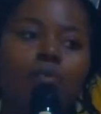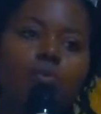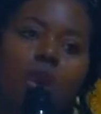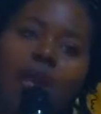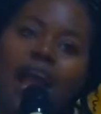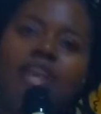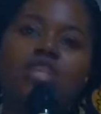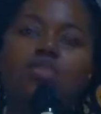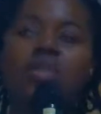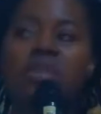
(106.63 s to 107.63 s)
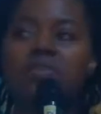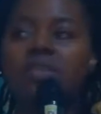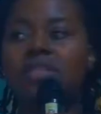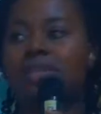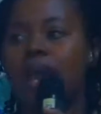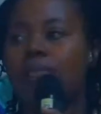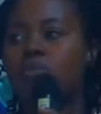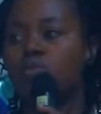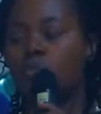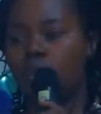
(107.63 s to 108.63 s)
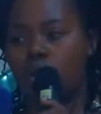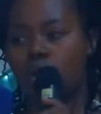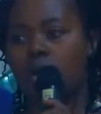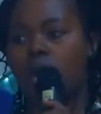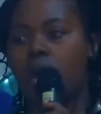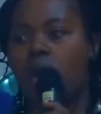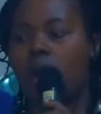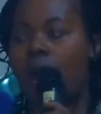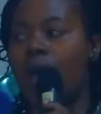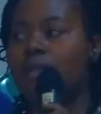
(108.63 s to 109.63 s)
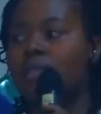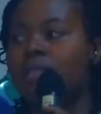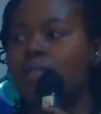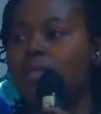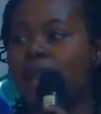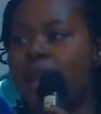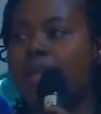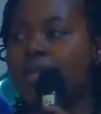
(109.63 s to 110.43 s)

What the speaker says: work, I need to give this time to work, and then